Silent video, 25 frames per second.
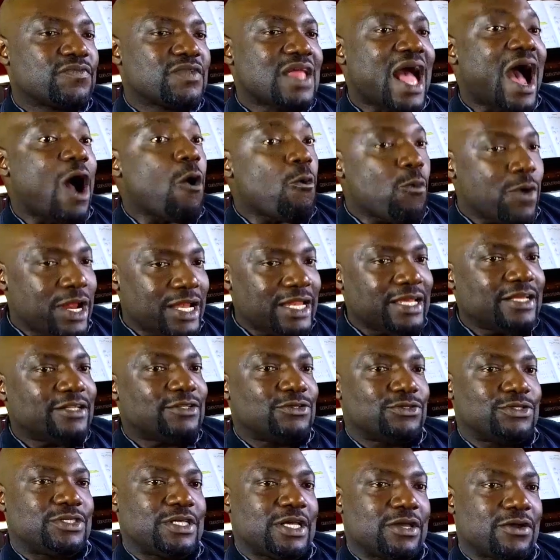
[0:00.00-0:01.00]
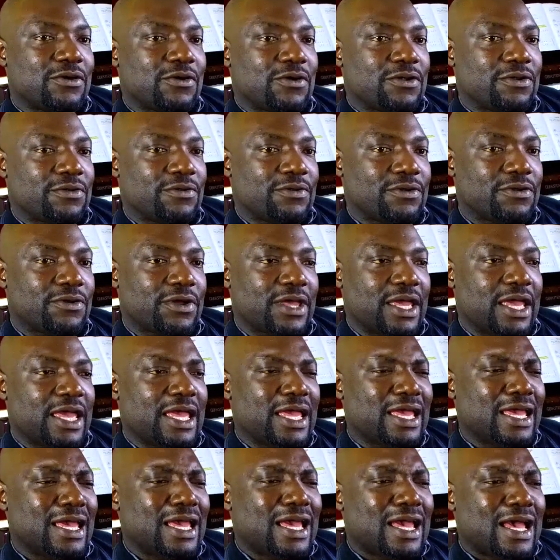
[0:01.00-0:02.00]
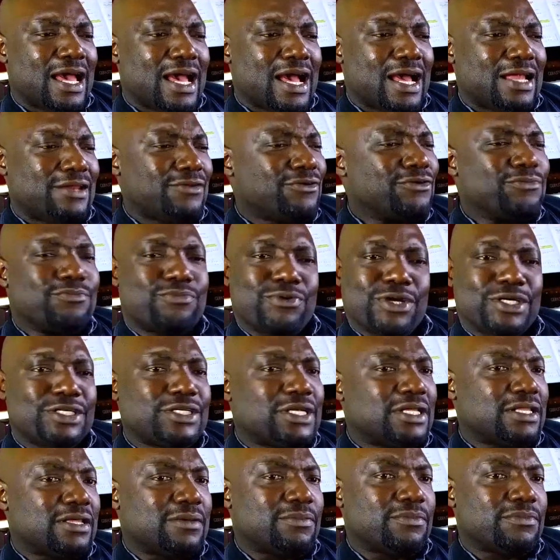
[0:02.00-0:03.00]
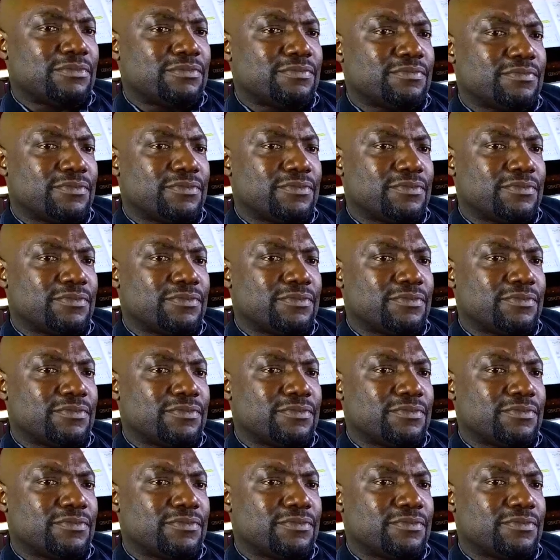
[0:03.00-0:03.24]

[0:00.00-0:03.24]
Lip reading: are willing to take on, okay? And don't pressure them.